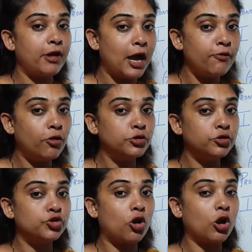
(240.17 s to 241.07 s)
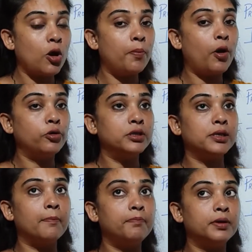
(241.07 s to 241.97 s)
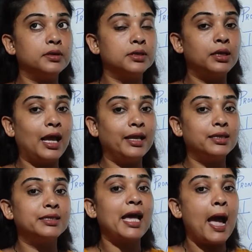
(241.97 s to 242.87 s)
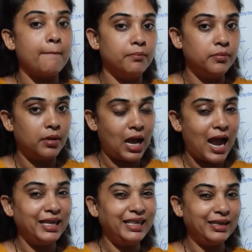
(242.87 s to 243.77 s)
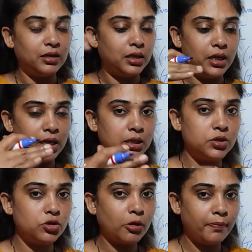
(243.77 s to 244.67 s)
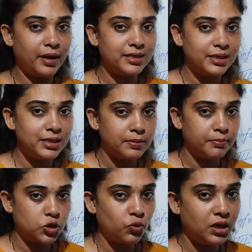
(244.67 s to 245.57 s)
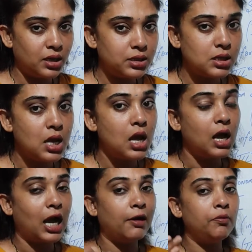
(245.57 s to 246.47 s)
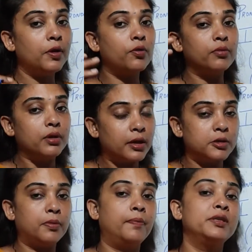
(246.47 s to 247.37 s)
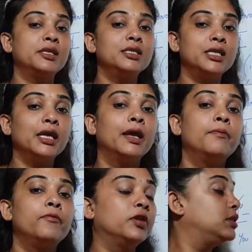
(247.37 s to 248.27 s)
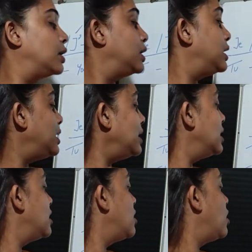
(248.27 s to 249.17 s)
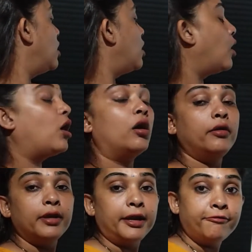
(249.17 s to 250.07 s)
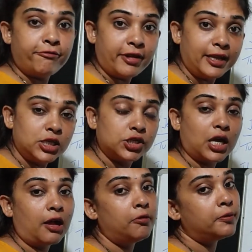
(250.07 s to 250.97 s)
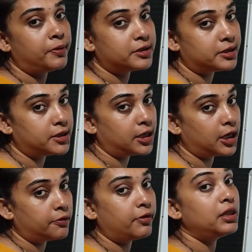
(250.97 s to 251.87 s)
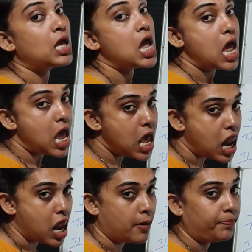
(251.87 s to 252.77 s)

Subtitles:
I want to talk about some person like Sam and he is not present between us, I will be representing him with the he, or in French I will be representing it with il.